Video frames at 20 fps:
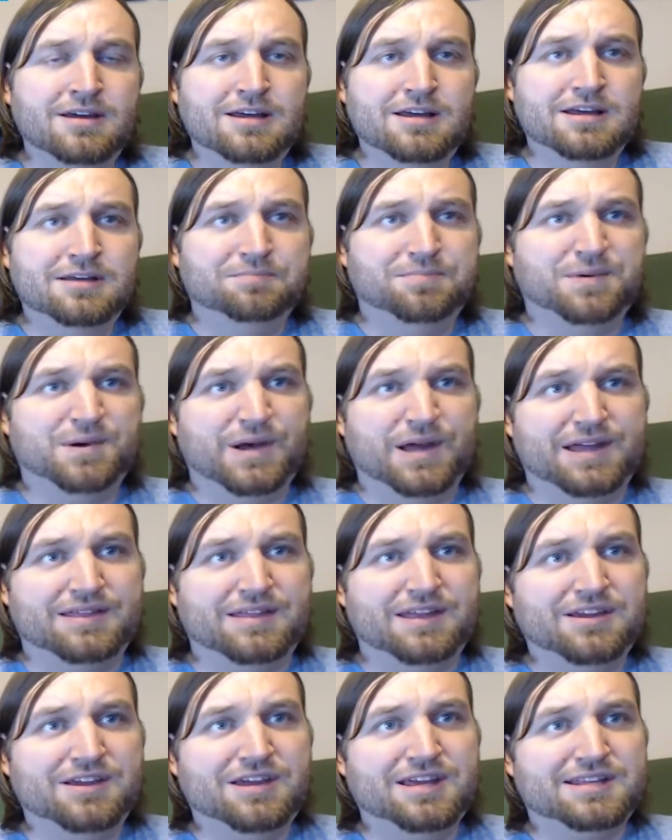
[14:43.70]
But
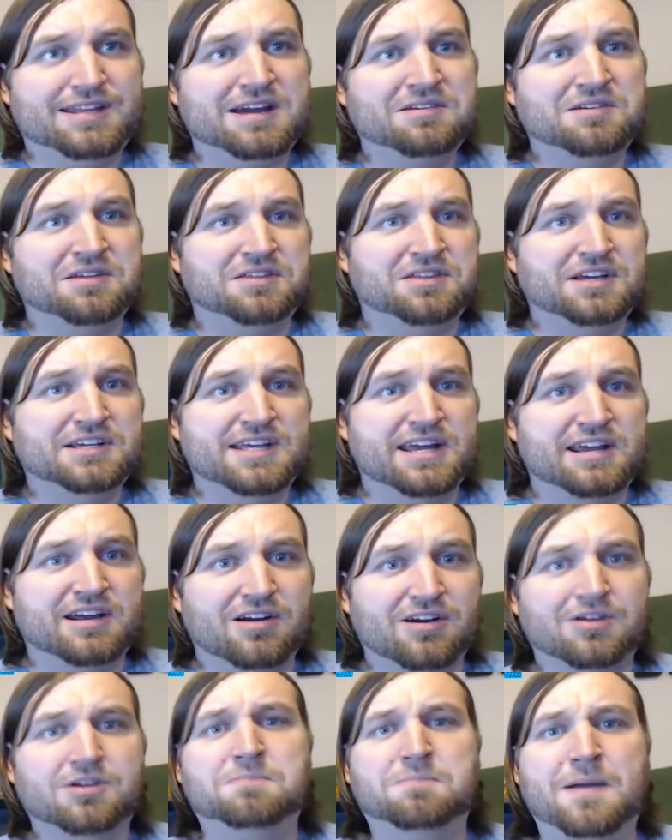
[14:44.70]
then you get down to things like
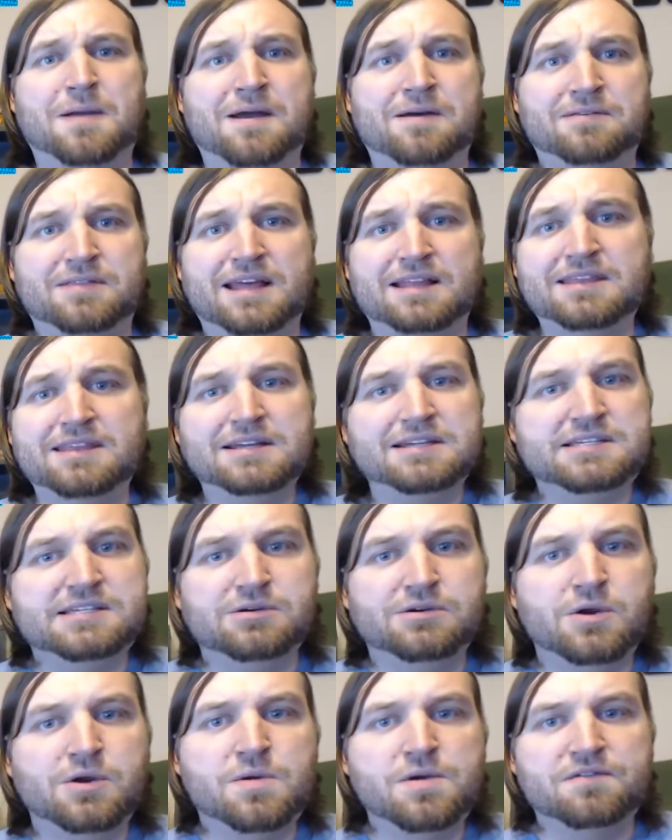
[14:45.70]
Earthbound. That thing's
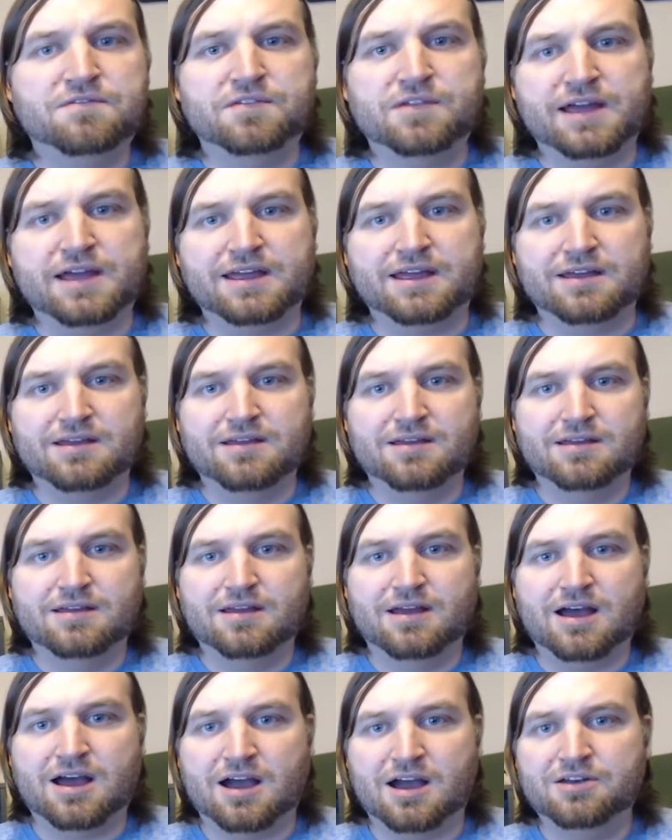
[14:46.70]
still going for like
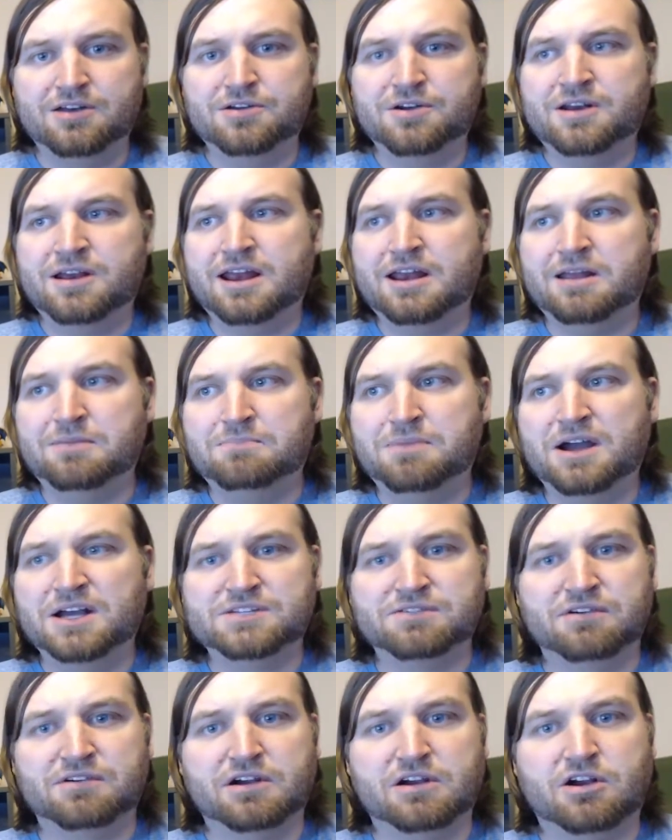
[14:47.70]

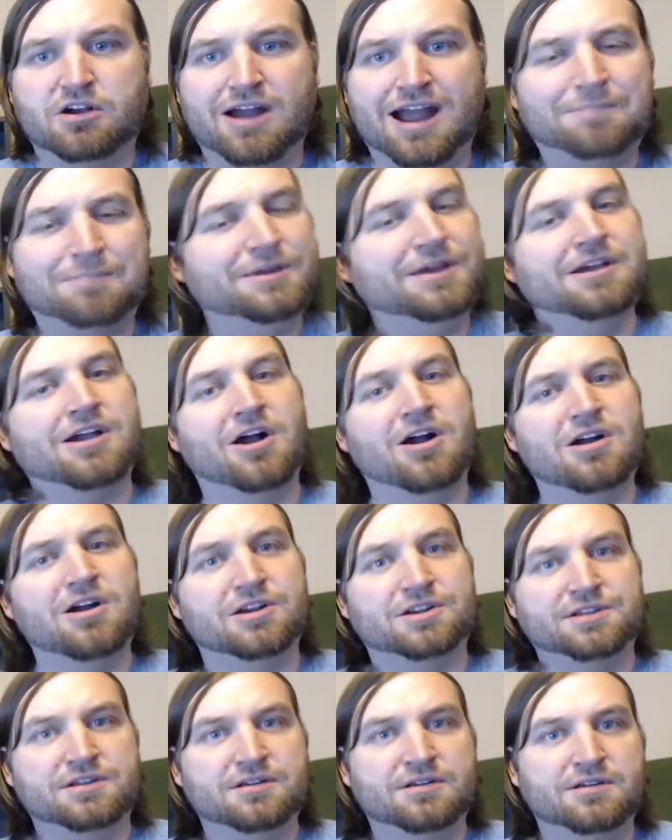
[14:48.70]
$180 for a crappy
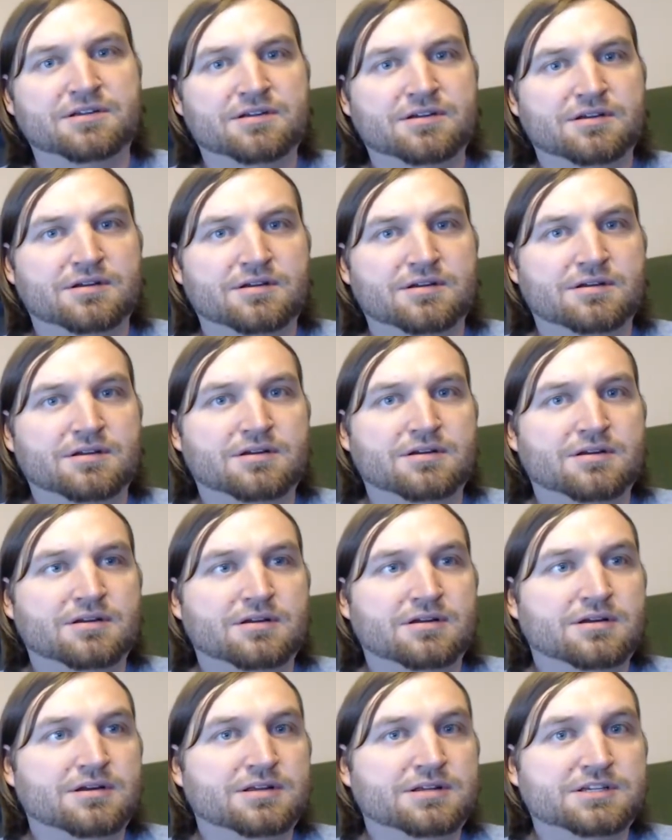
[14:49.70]
cart.
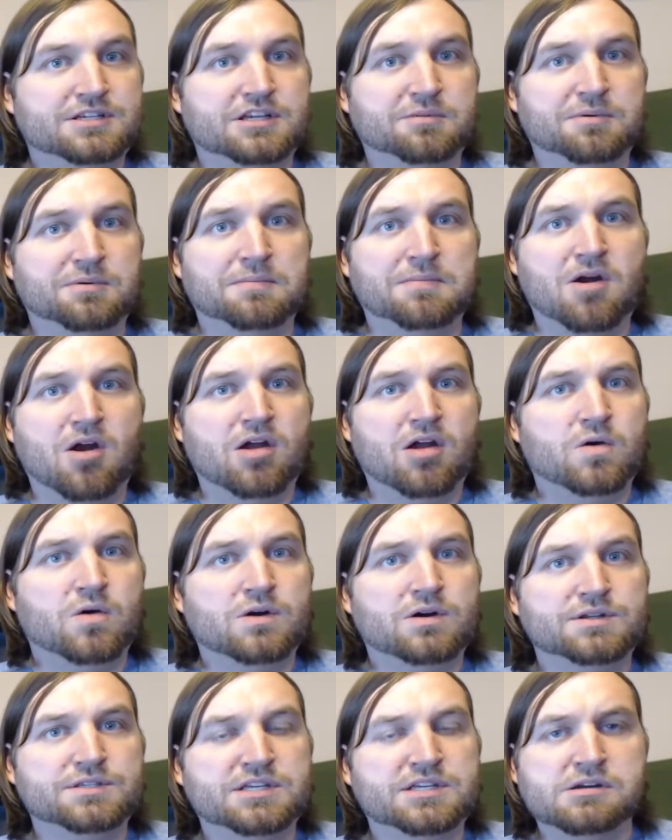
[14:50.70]
Super Mario
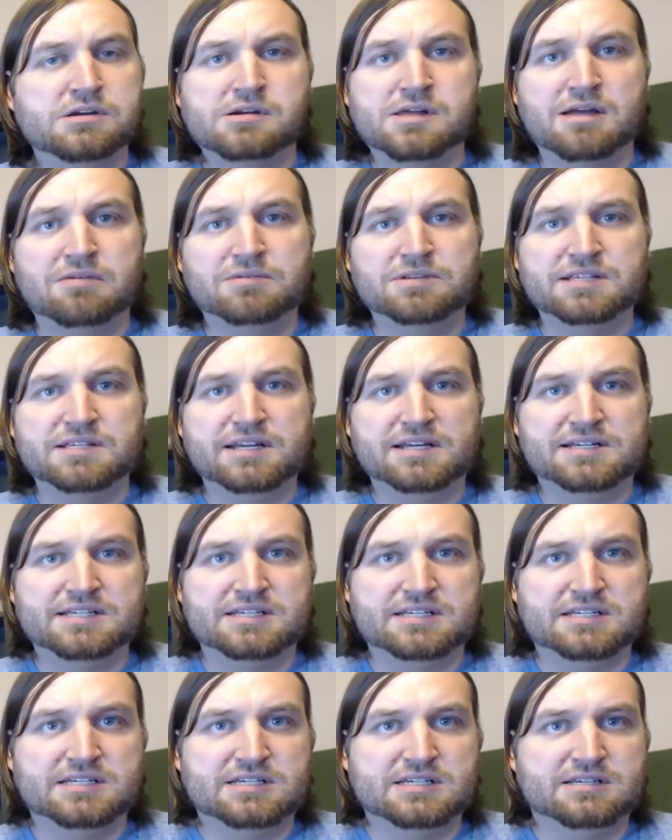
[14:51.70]
World 2, that one's like
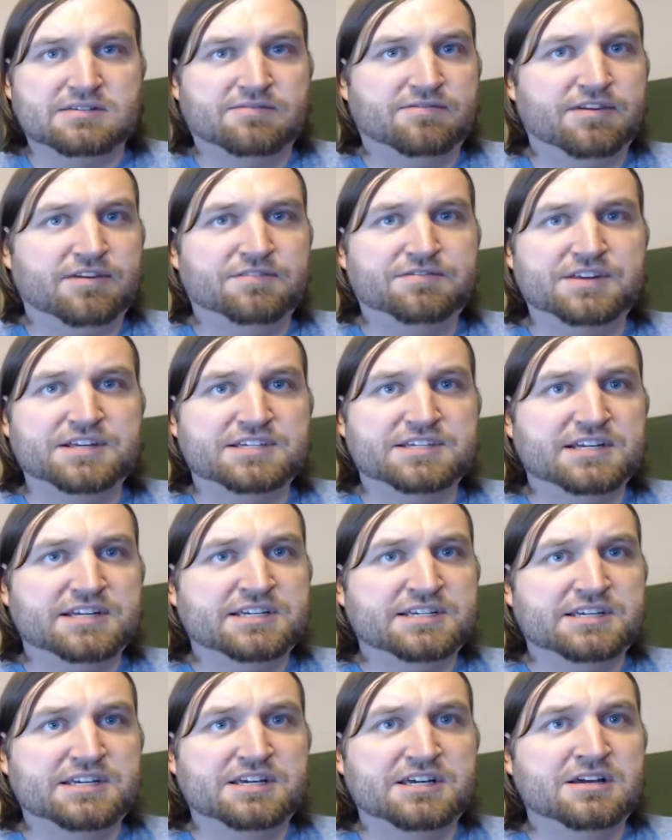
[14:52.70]
50,
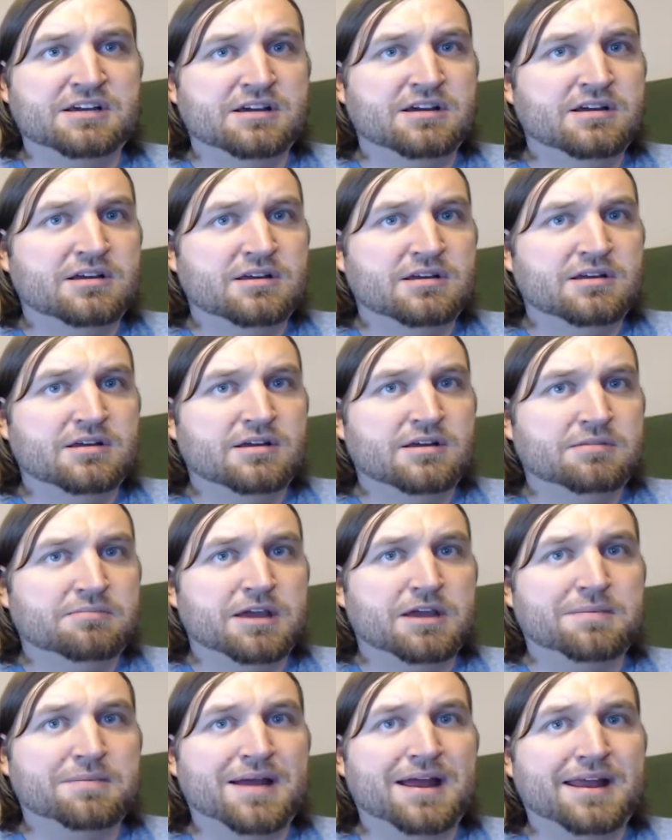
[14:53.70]
60.
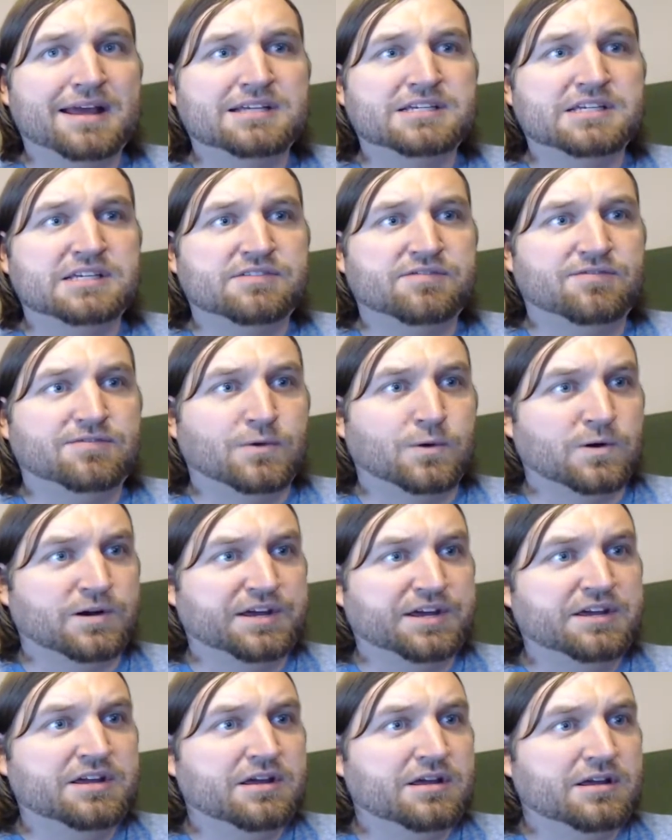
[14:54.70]
Mega Man X is
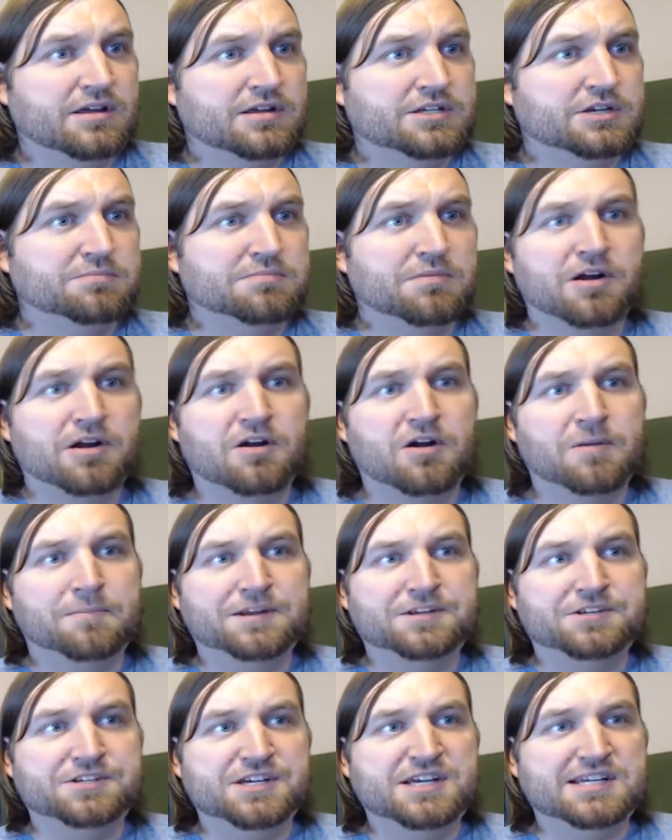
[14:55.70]
40. Super Mario
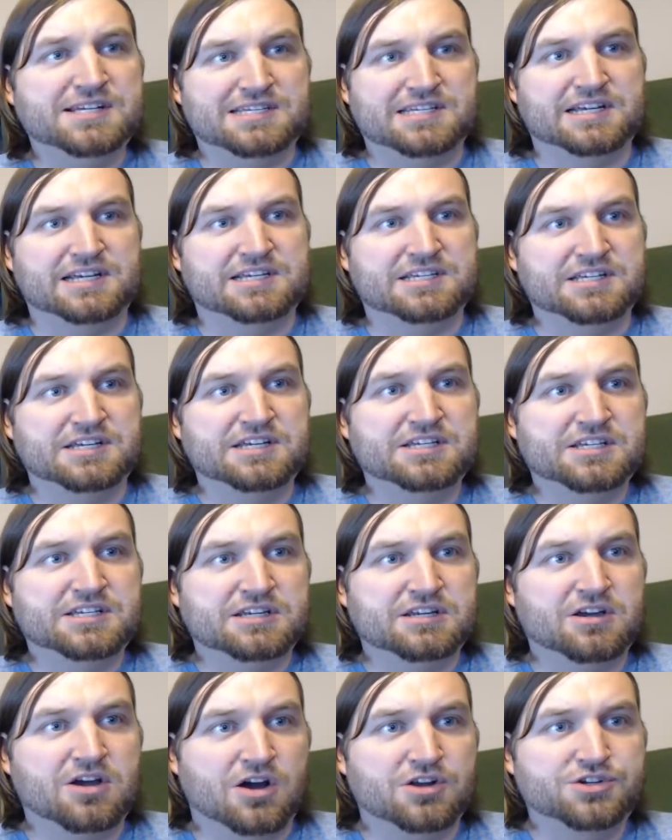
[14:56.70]
RPG is 60.
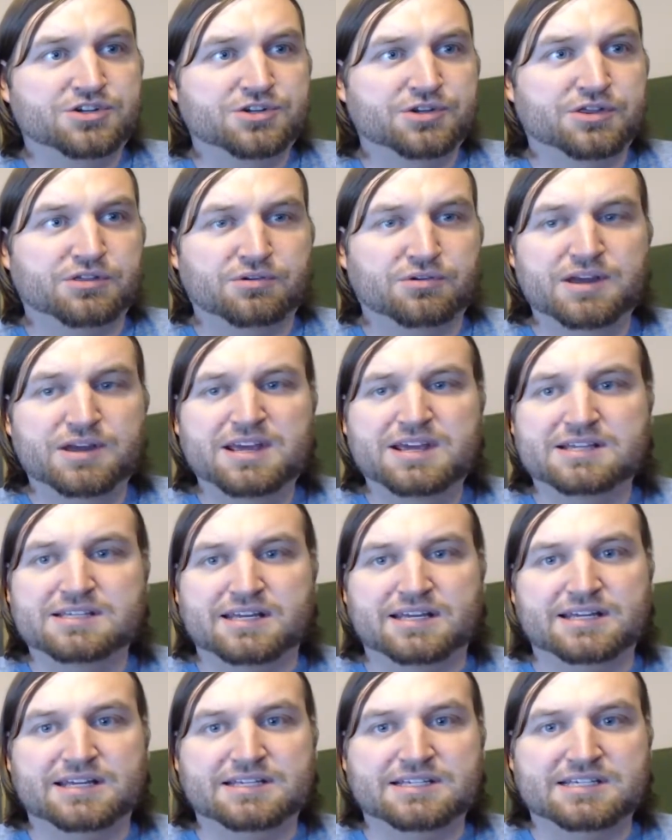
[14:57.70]
Contra 3 is
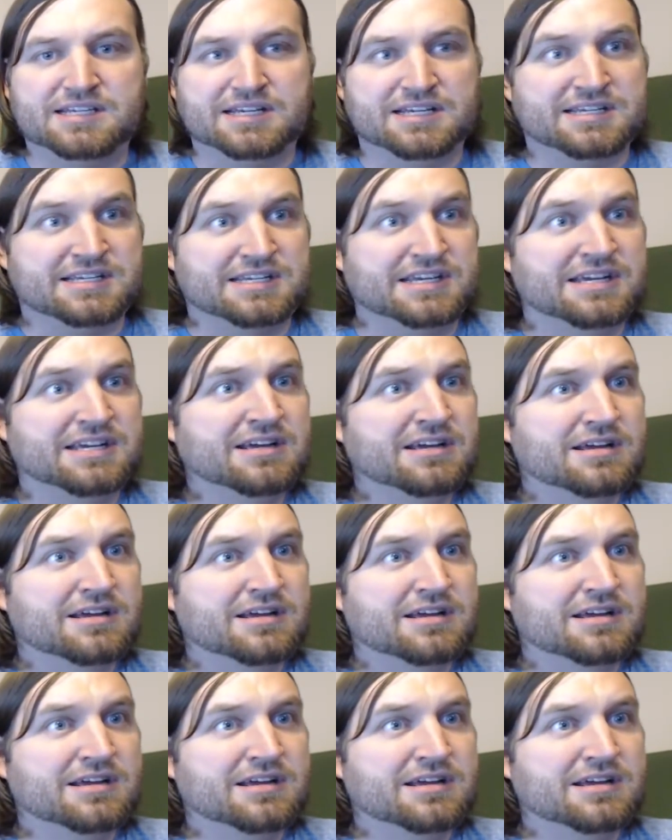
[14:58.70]
like 60.